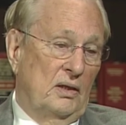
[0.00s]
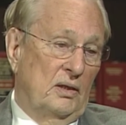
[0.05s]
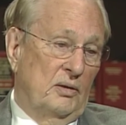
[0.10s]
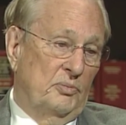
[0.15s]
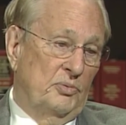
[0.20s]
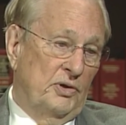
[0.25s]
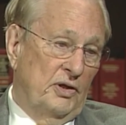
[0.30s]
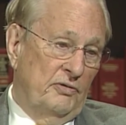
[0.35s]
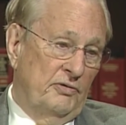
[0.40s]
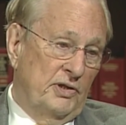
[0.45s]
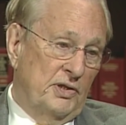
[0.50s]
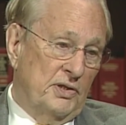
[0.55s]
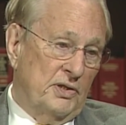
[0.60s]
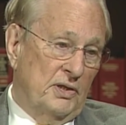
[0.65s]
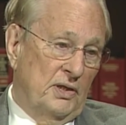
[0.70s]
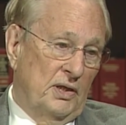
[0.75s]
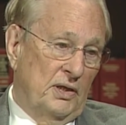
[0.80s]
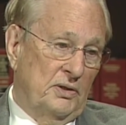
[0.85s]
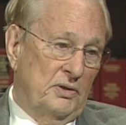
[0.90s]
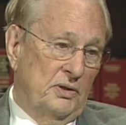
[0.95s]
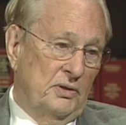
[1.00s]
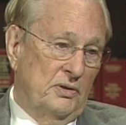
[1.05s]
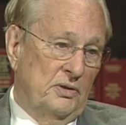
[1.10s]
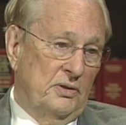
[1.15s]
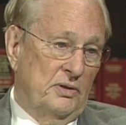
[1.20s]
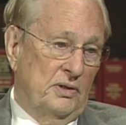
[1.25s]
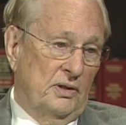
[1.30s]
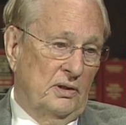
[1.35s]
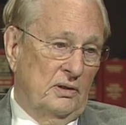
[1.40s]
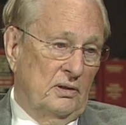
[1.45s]
uh, previous
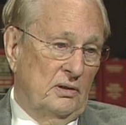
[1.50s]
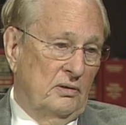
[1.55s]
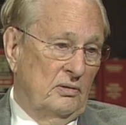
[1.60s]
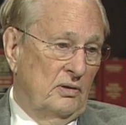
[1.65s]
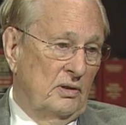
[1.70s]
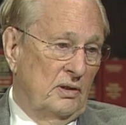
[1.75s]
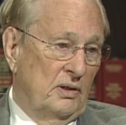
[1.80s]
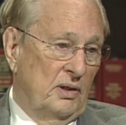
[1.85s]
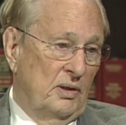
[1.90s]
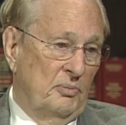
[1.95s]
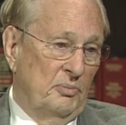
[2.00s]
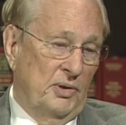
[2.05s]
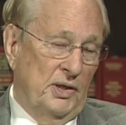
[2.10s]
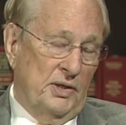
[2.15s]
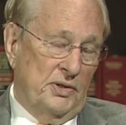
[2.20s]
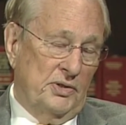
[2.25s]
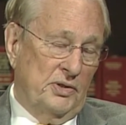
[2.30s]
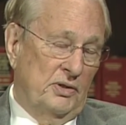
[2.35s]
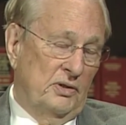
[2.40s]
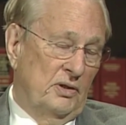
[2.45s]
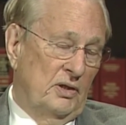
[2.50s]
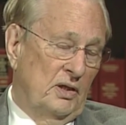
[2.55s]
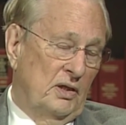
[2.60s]
lectures included Ambassador